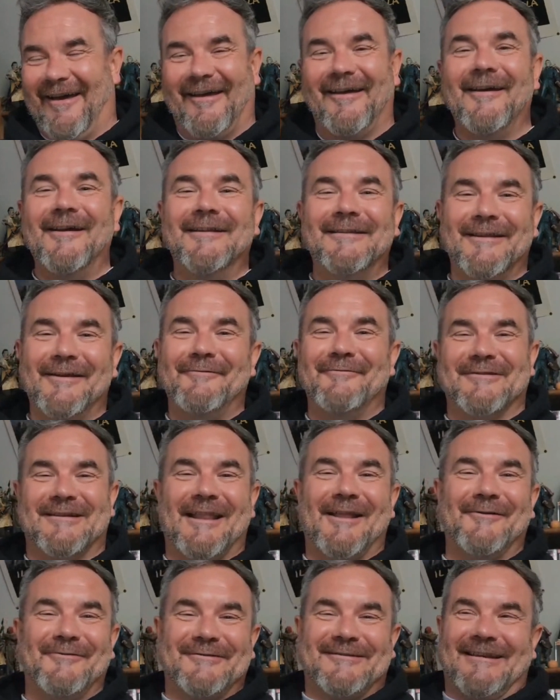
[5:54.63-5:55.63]
There was
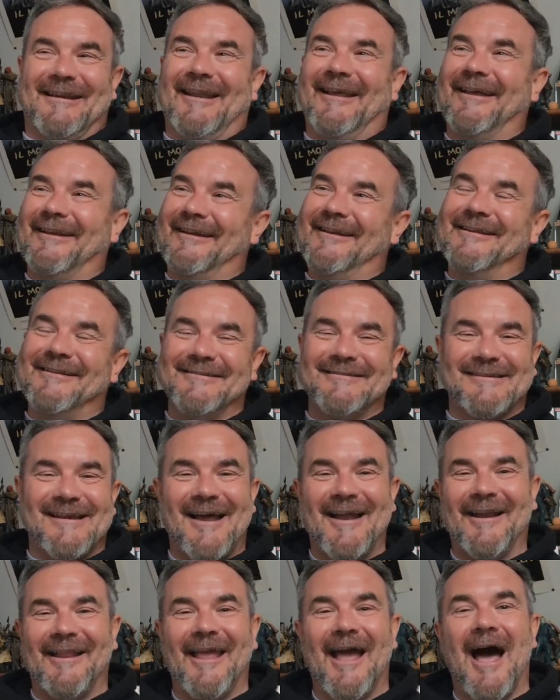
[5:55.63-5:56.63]
loads of like little
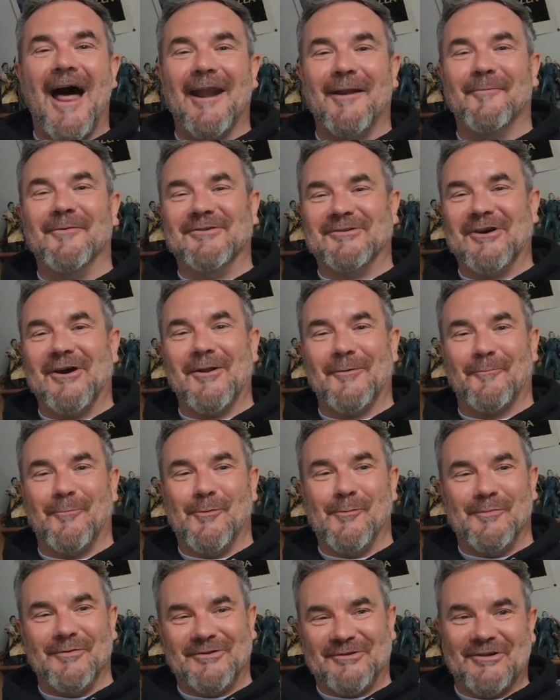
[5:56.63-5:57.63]
tiny animatronic
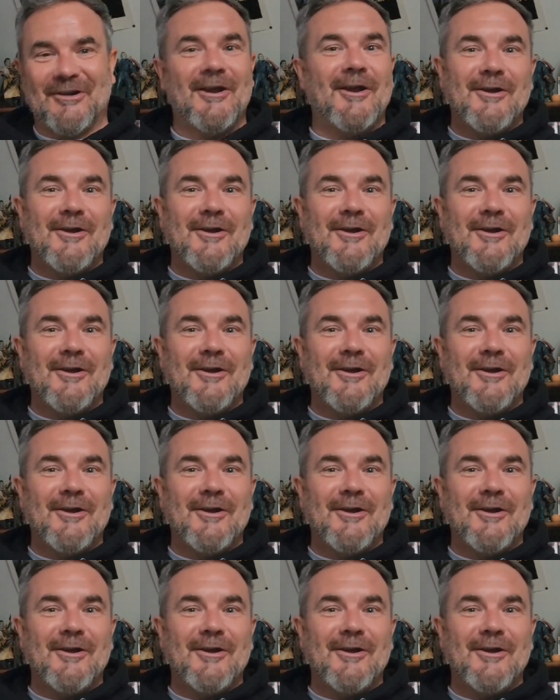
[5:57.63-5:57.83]
puppets